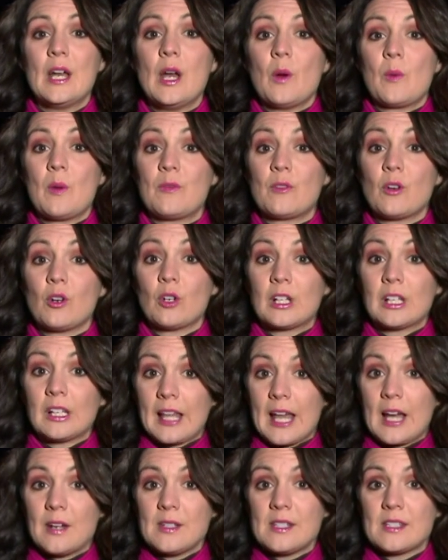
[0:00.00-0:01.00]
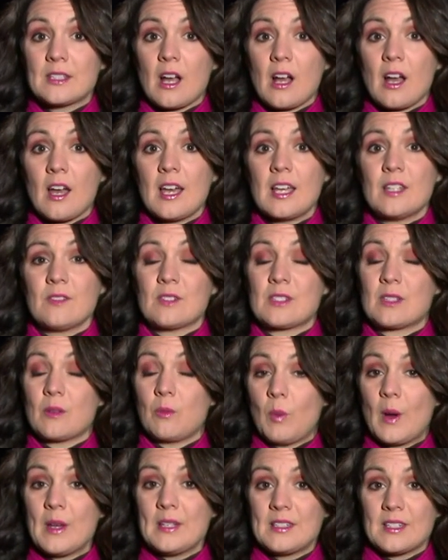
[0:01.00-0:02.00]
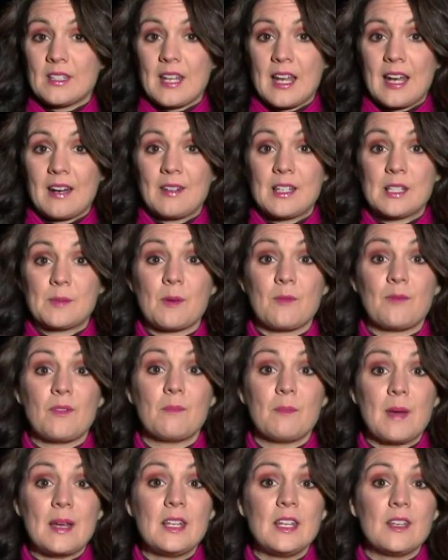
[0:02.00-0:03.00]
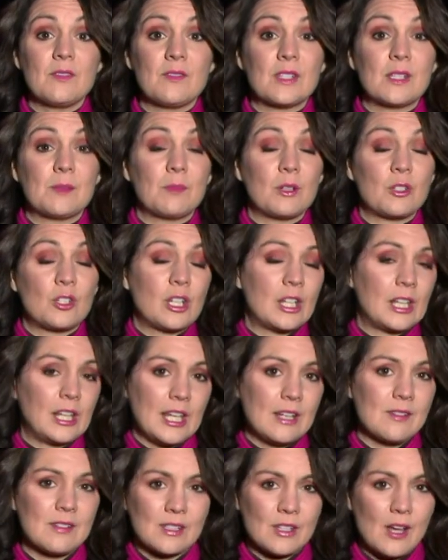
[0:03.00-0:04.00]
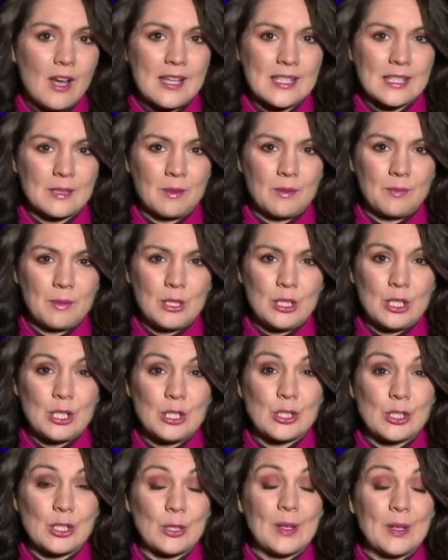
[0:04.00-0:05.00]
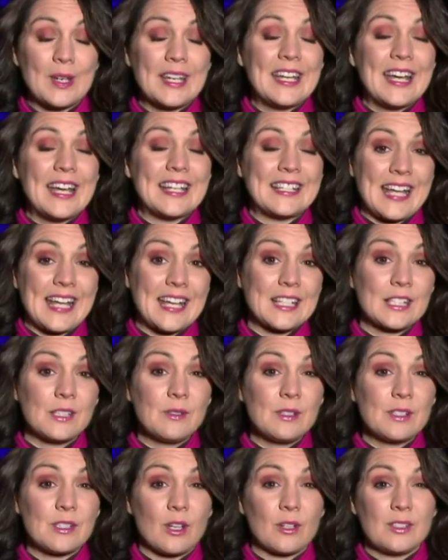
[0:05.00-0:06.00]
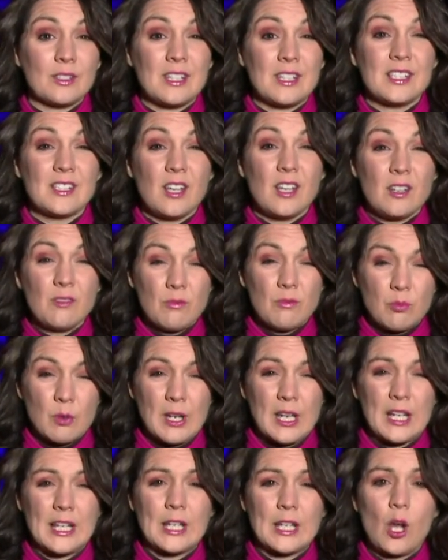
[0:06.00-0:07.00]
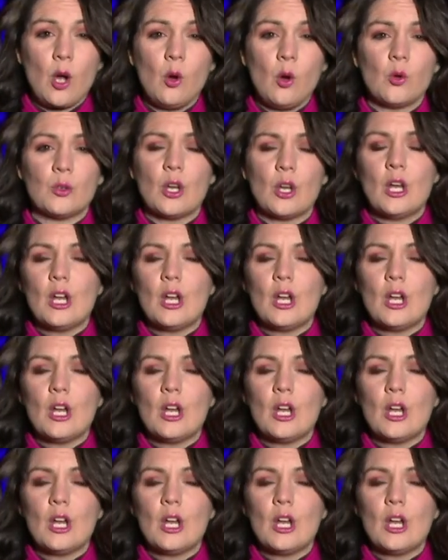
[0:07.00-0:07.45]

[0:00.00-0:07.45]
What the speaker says: We've got cloudy skies for some western areas, but for many of us, much clearer skies than we've been used to. And as a result, it's turned really cold.